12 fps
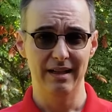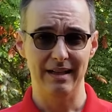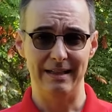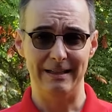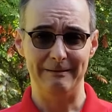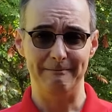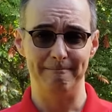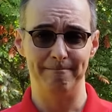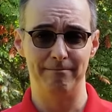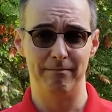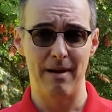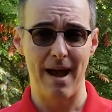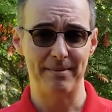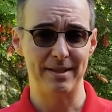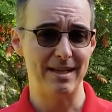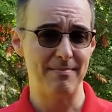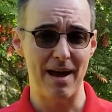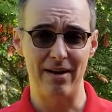
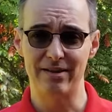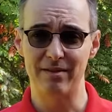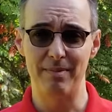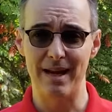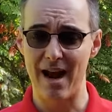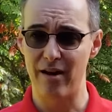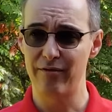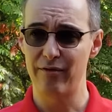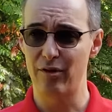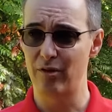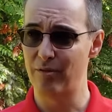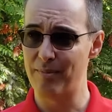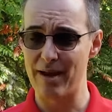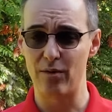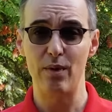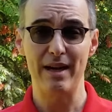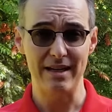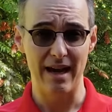Absentee ballots have been out for about a
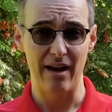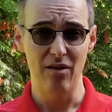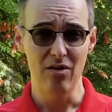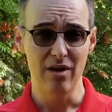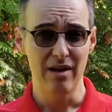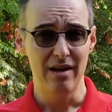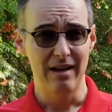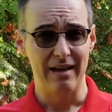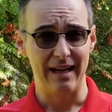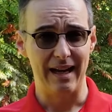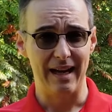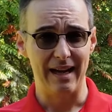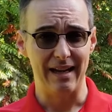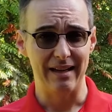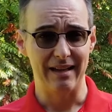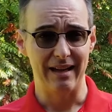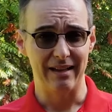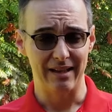week now,
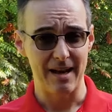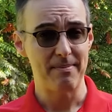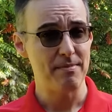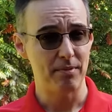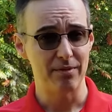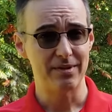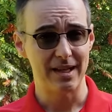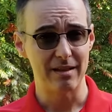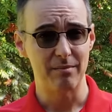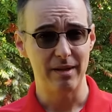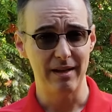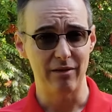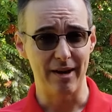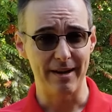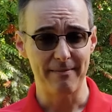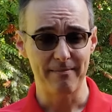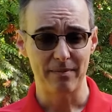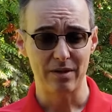and a lot of people have sent them in already.
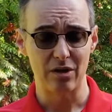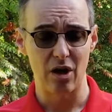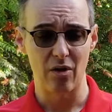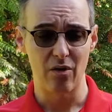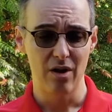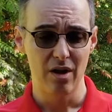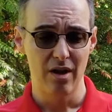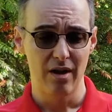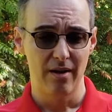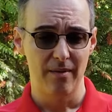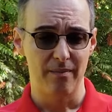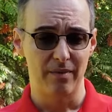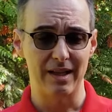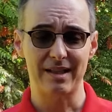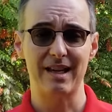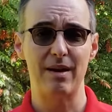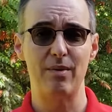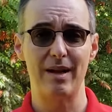So let's
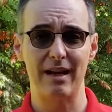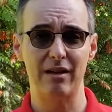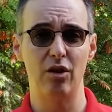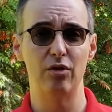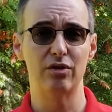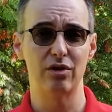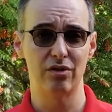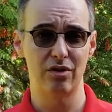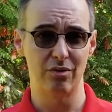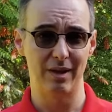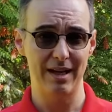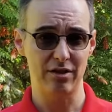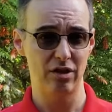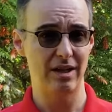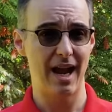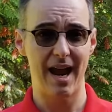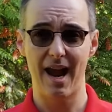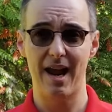say we get closer to election
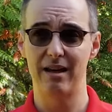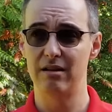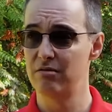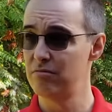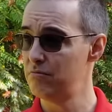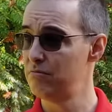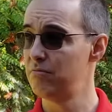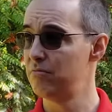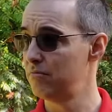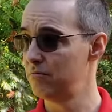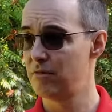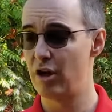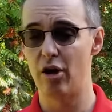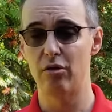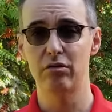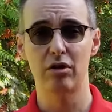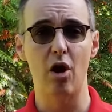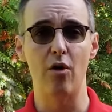day and,
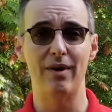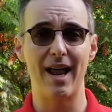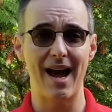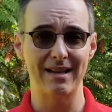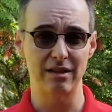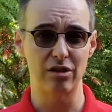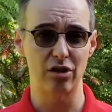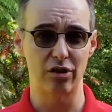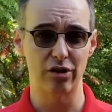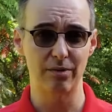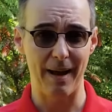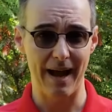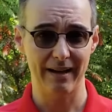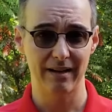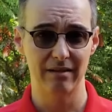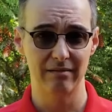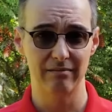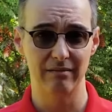COVID hasn't surged back,
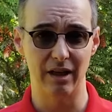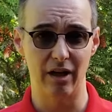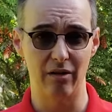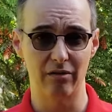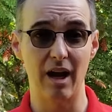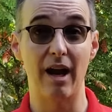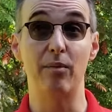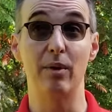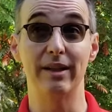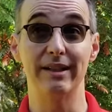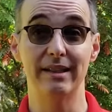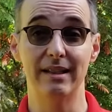God willing.